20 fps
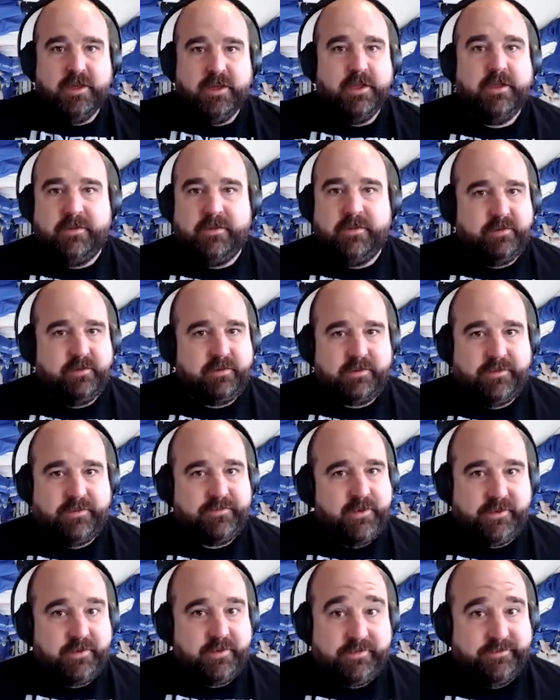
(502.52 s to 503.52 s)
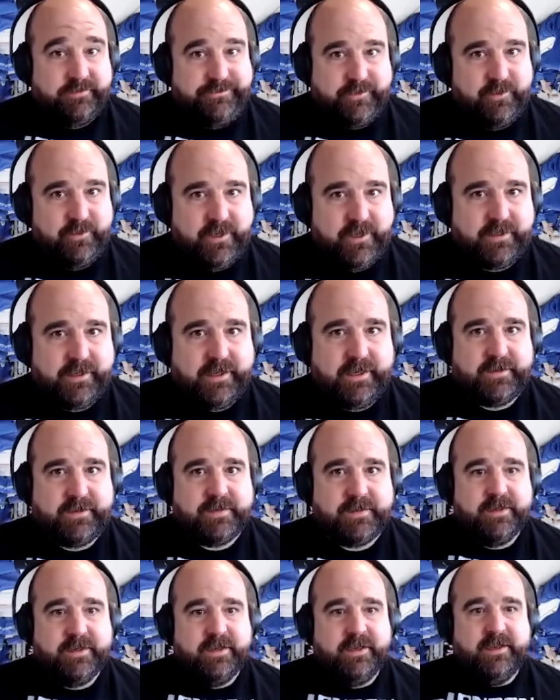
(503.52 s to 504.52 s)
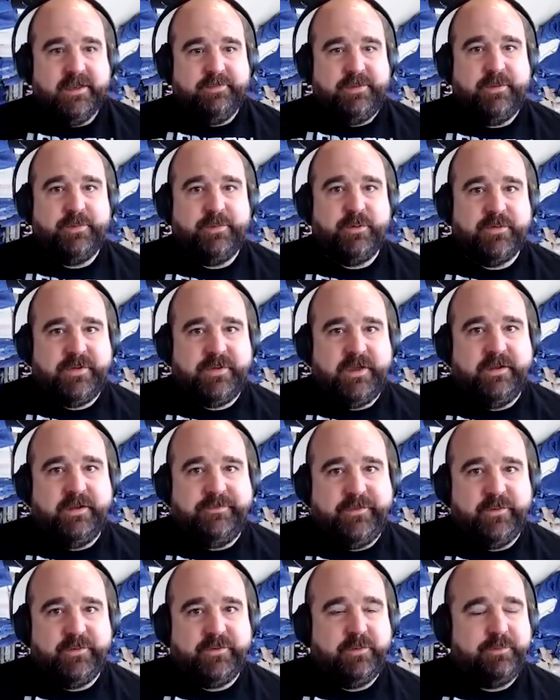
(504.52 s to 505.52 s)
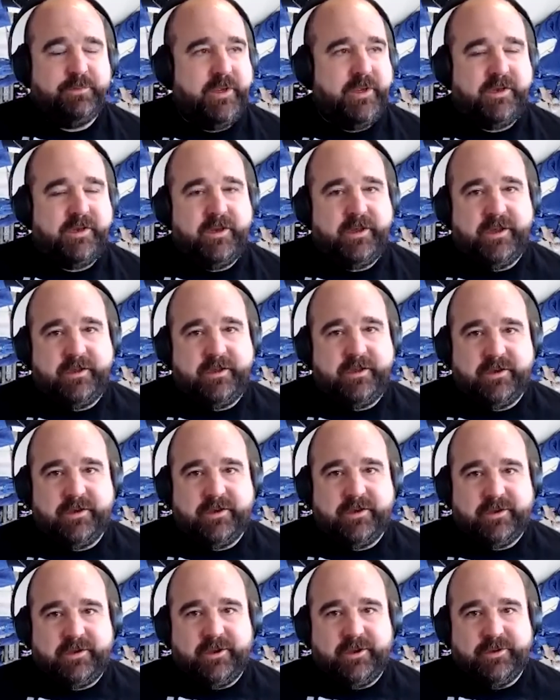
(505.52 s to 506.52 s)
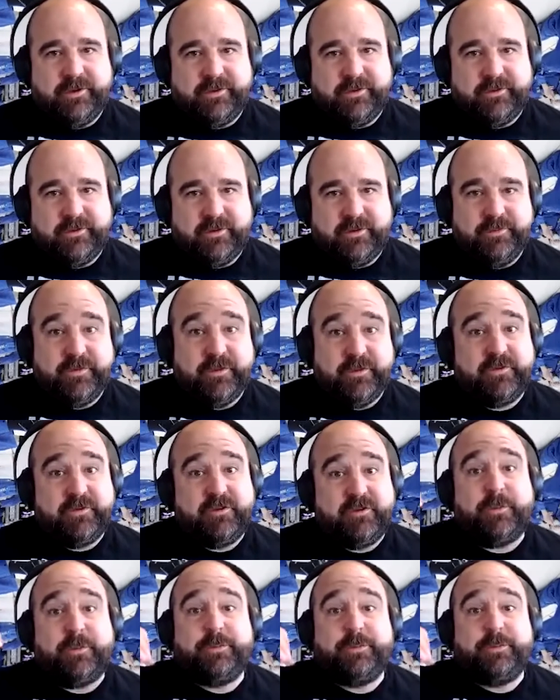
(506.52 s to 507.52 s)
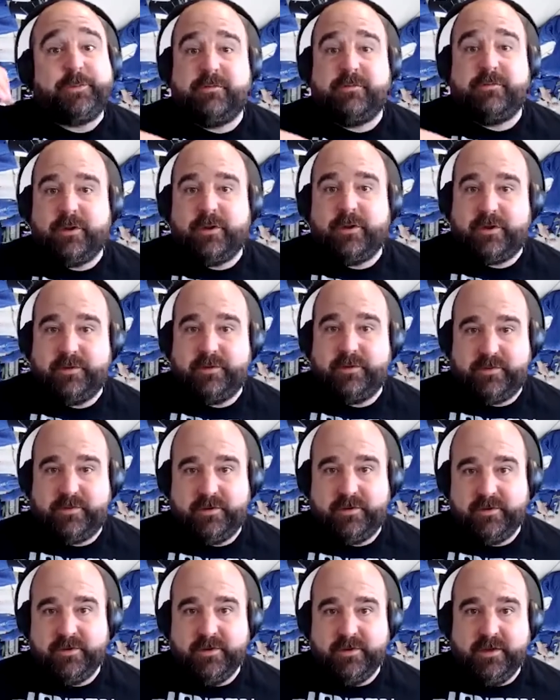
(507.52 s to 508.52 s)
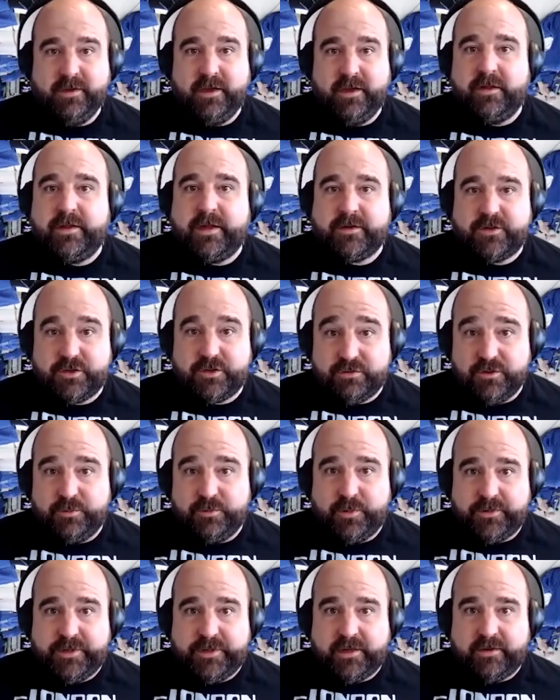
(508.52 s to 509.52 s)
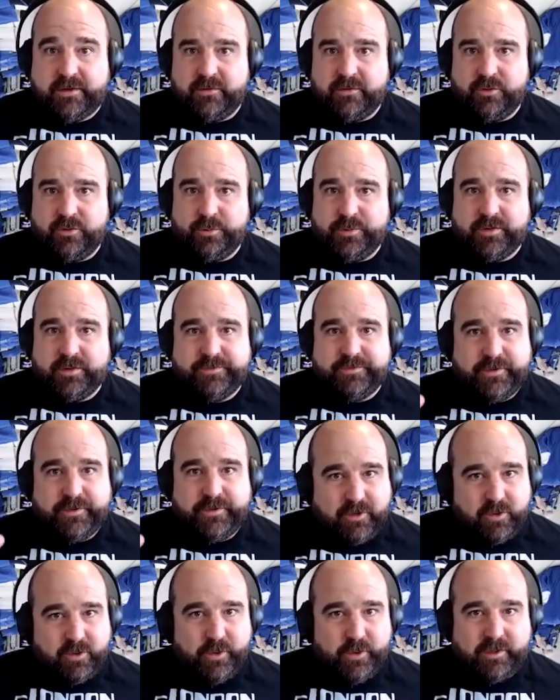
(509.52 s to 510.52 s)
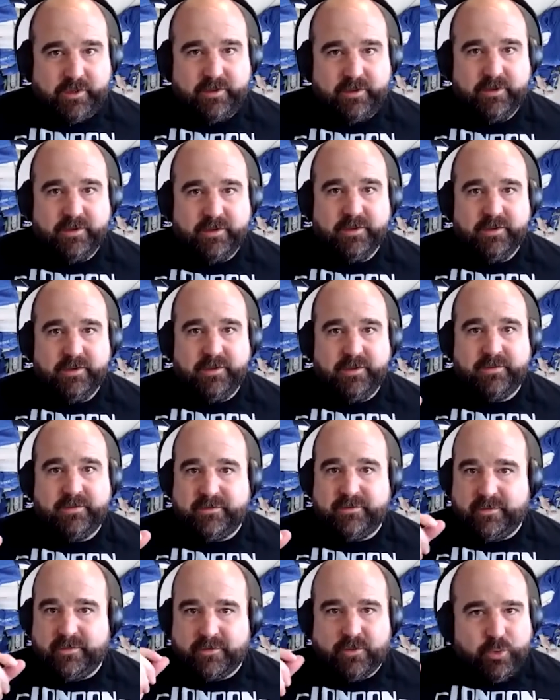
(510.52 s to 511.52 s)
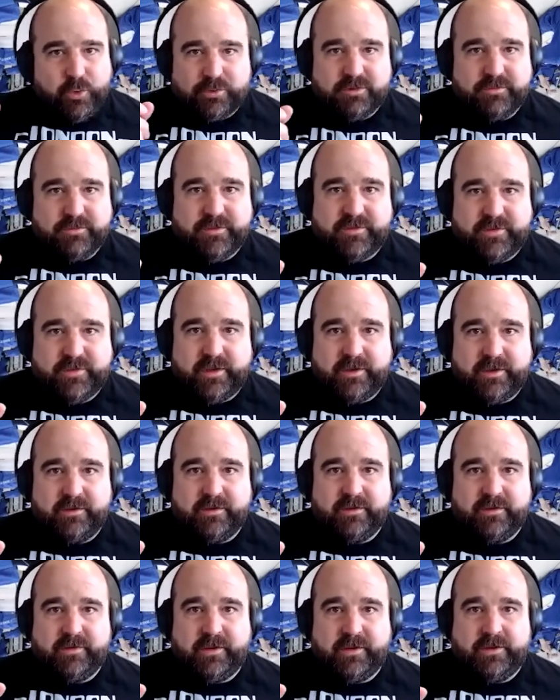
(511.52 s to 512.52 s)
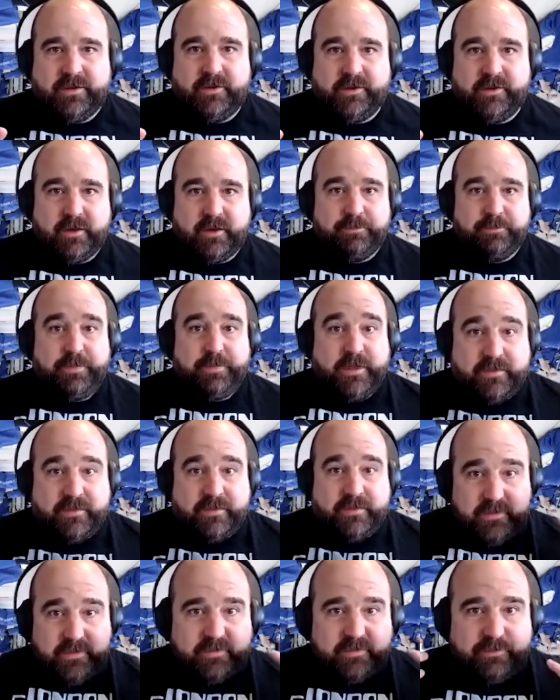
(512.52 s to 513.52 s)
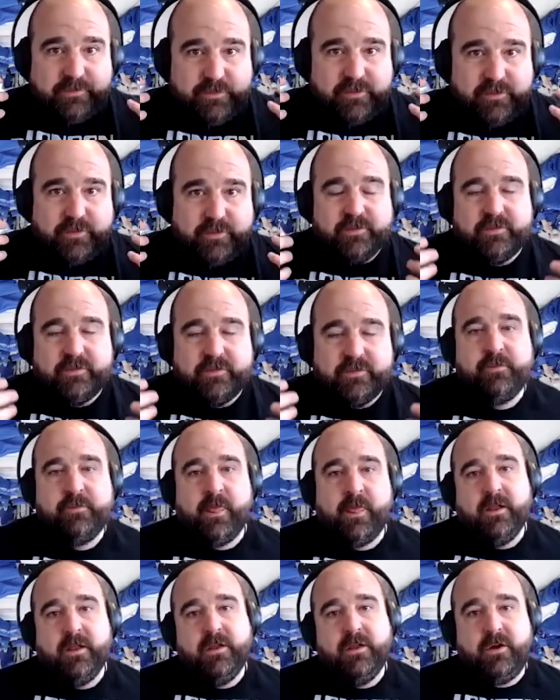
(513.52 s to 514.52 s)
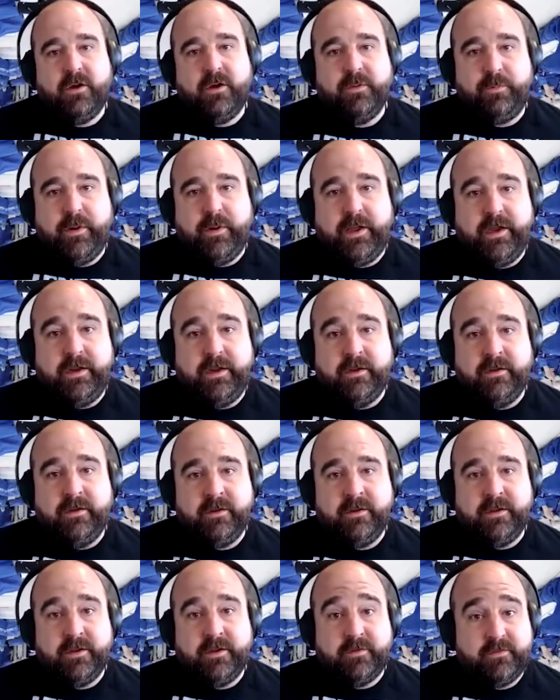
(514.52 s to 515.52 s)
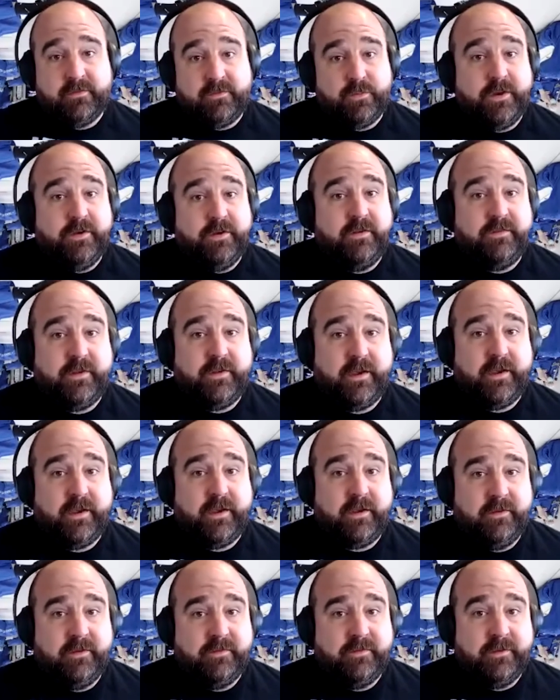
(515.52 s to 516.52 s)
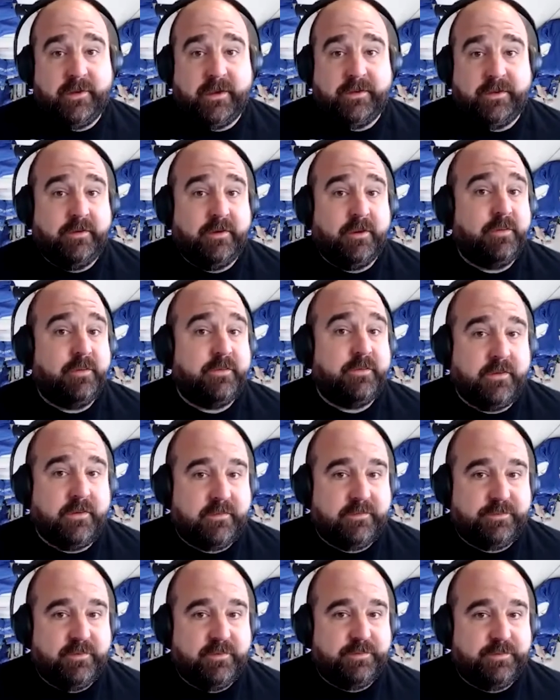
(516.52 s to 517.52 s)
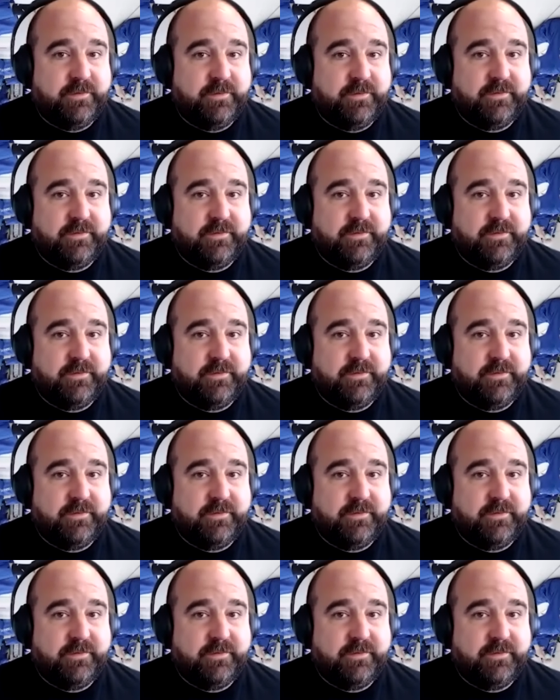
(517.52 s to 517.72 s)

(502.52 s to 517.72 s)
Zero gravity doesn't feel like that. People say it feels a bit like going over the top of a roller coaster. And that's true, but that normally is very quick. It's a quarter of a second, and you get a big sense of movement. On the plane, it's 20 seconds, and you have no sense of movement.